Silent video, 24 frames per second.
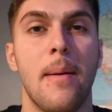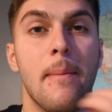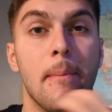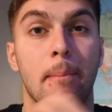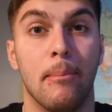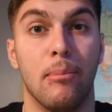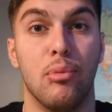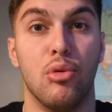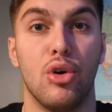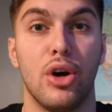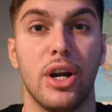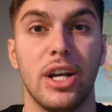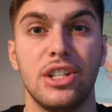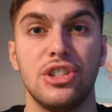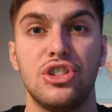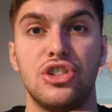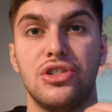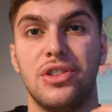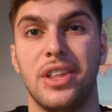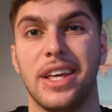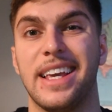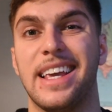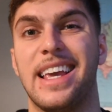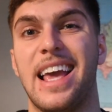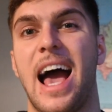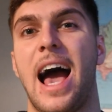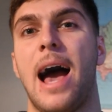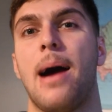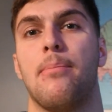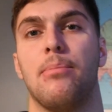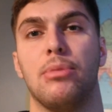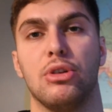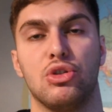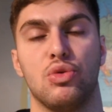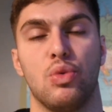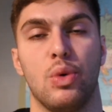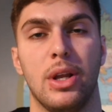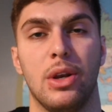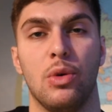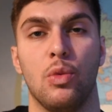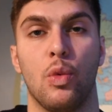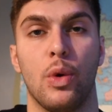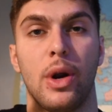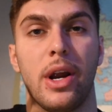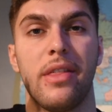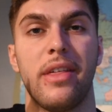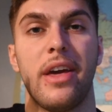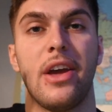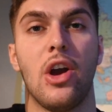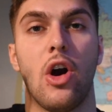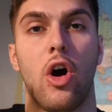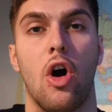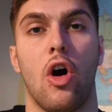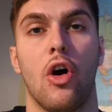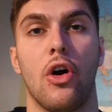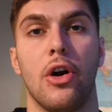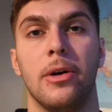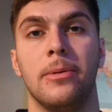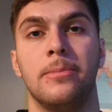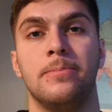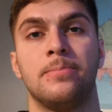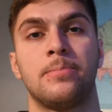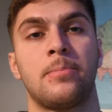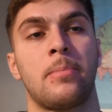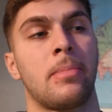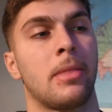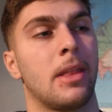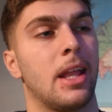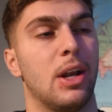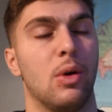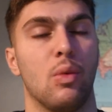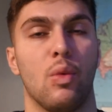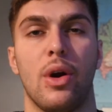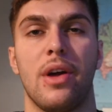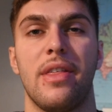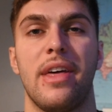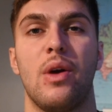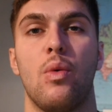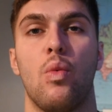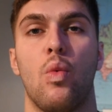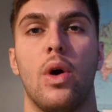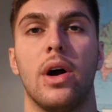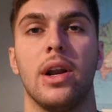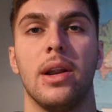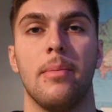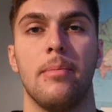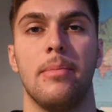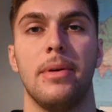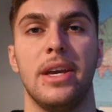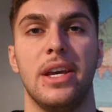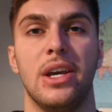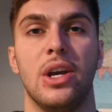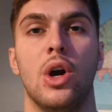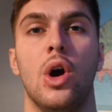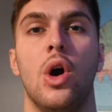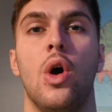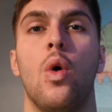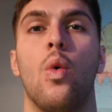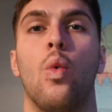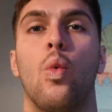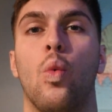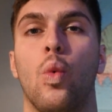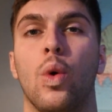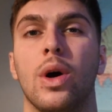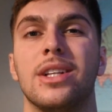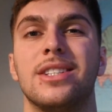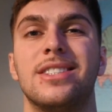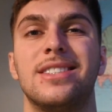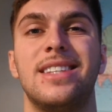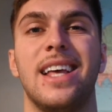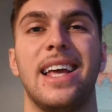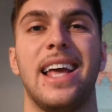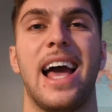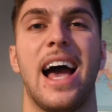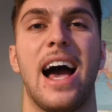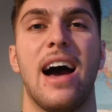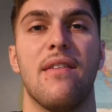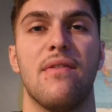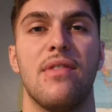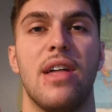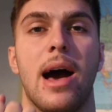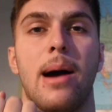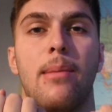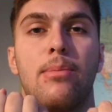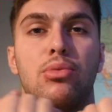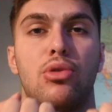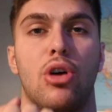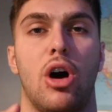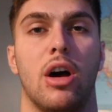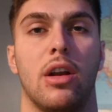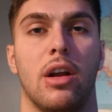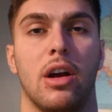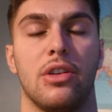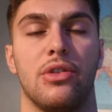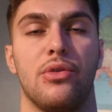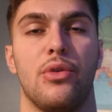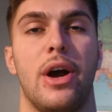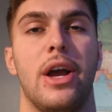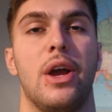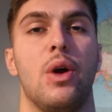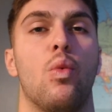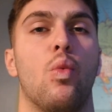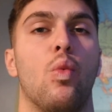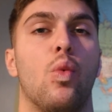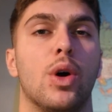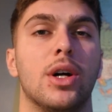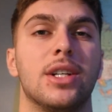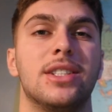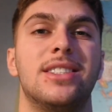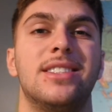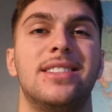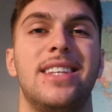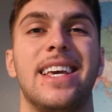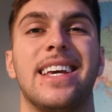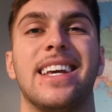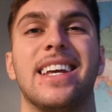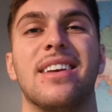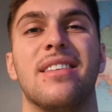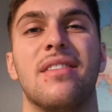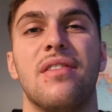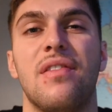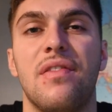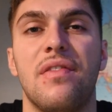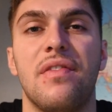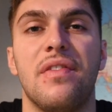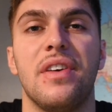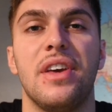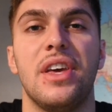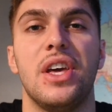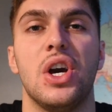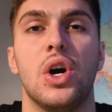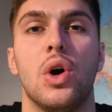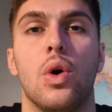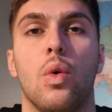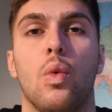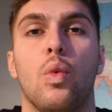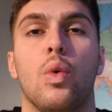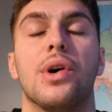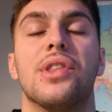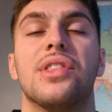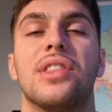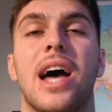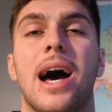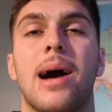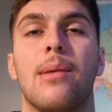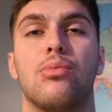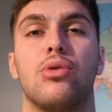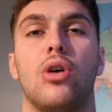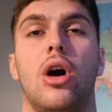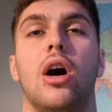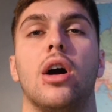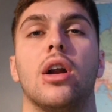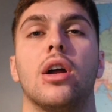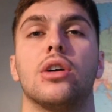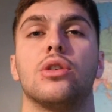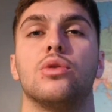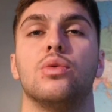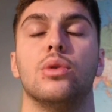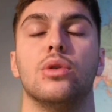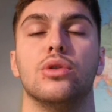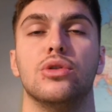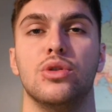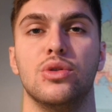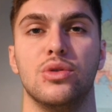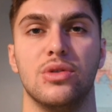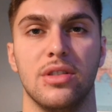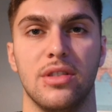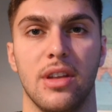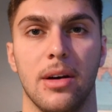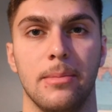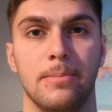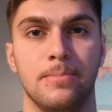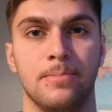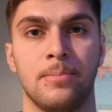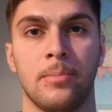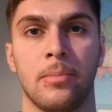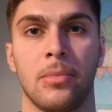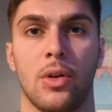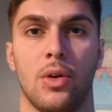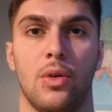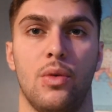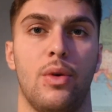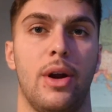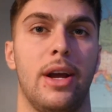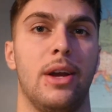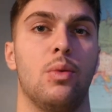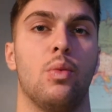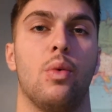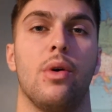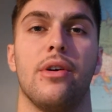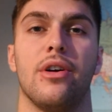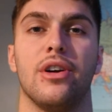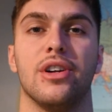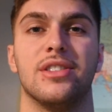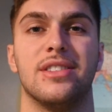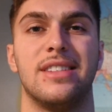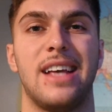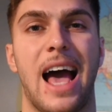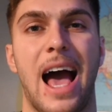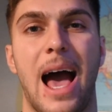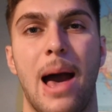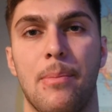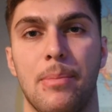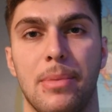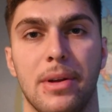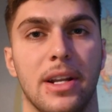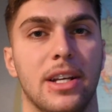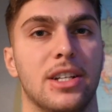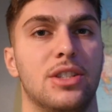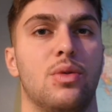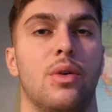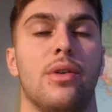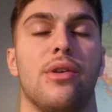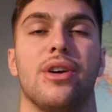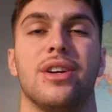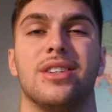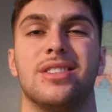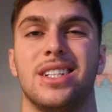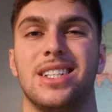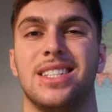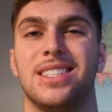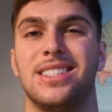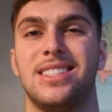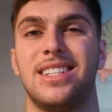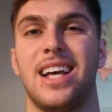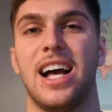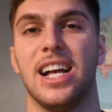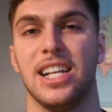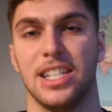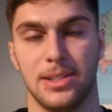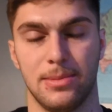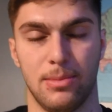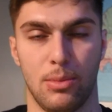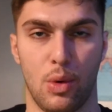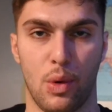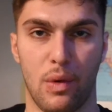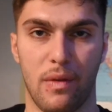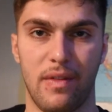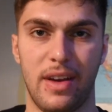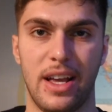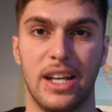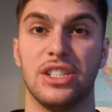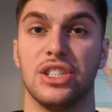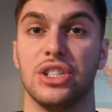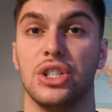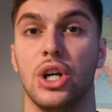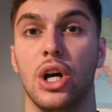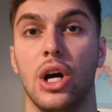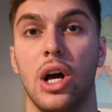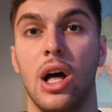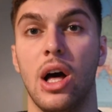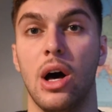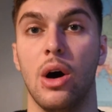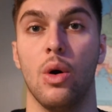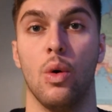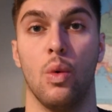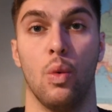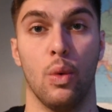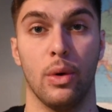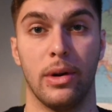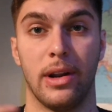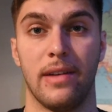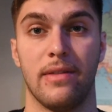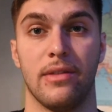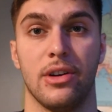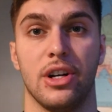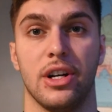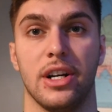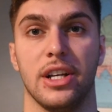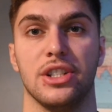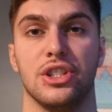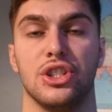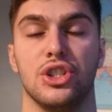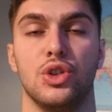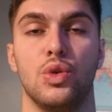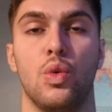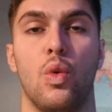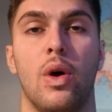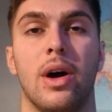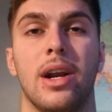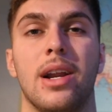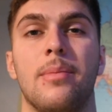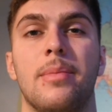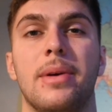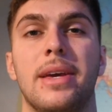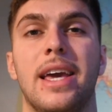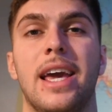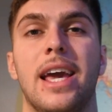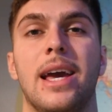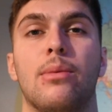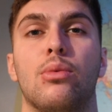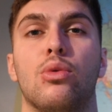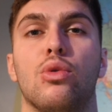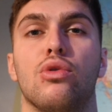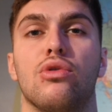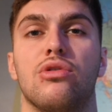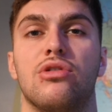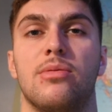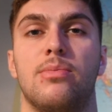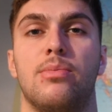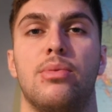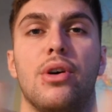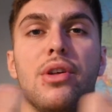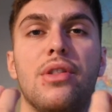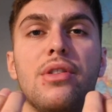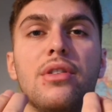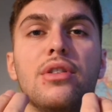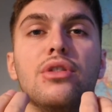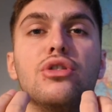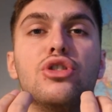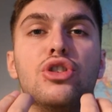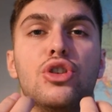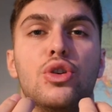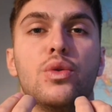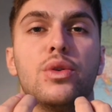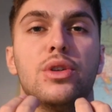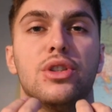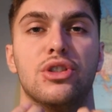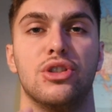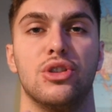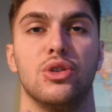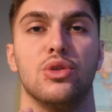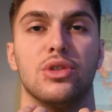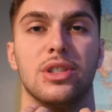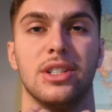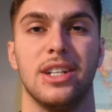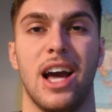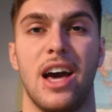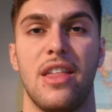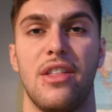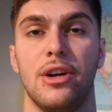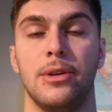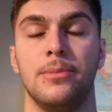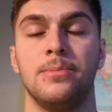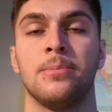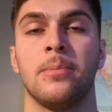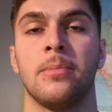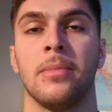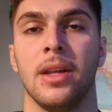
bridge the gap between where they are and where they want to be once they have that product, right? Once they can feel what that product will do to them, right? Whether it's happiness, whether it's success, motivation, whatever it is. You want to be able to put two and two together